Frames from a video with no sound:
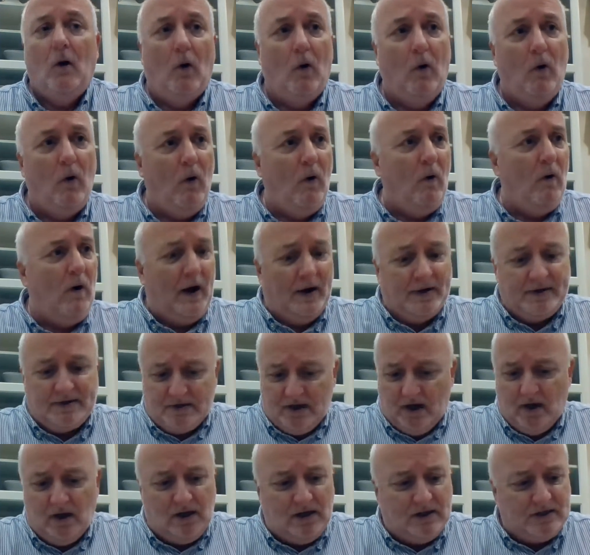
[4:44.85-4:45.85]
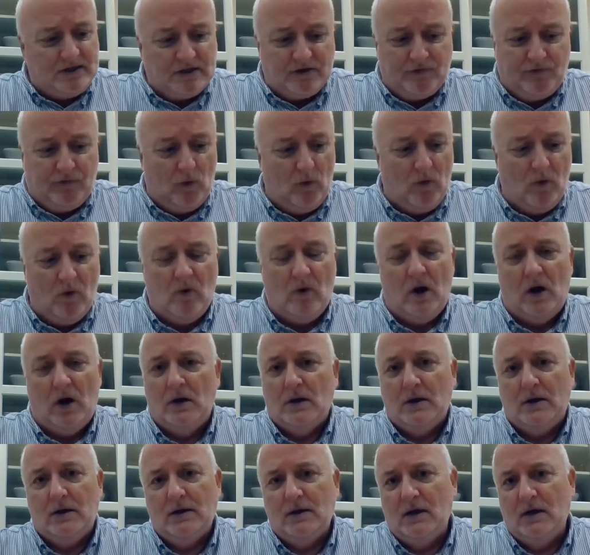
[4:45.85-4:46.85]
or a task for
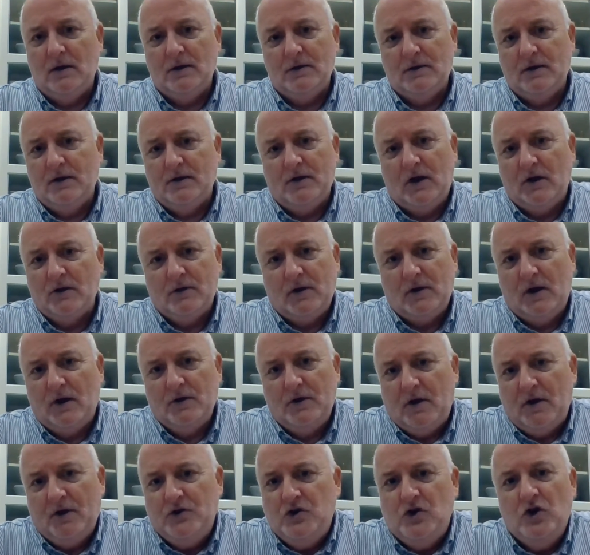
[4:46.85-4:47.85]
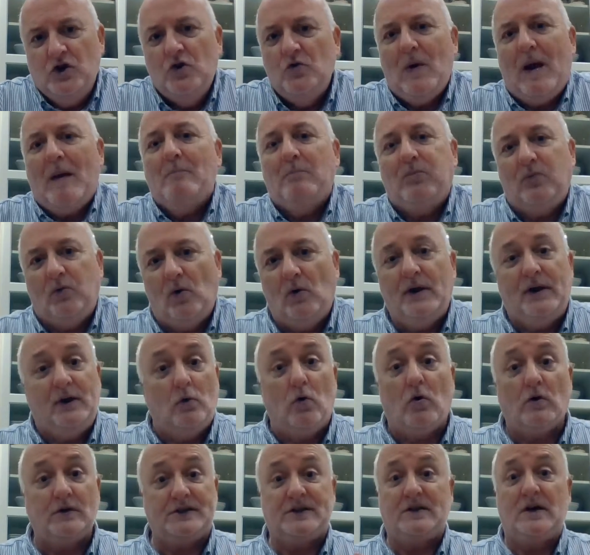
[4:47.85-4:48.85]
a new employee,
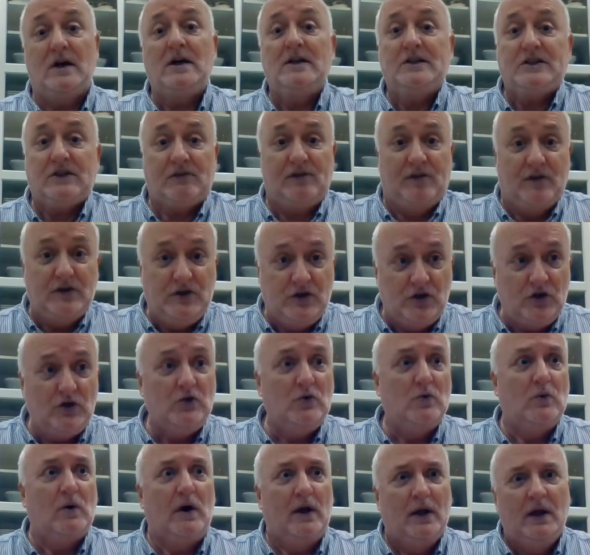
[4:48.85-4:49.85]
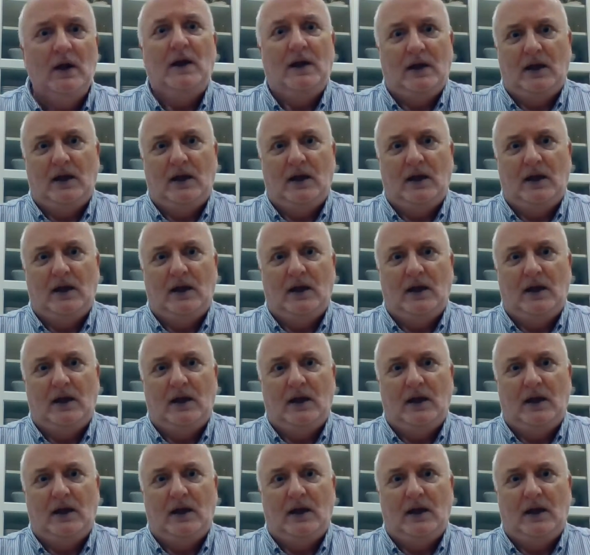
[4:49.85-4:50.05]
or a task for you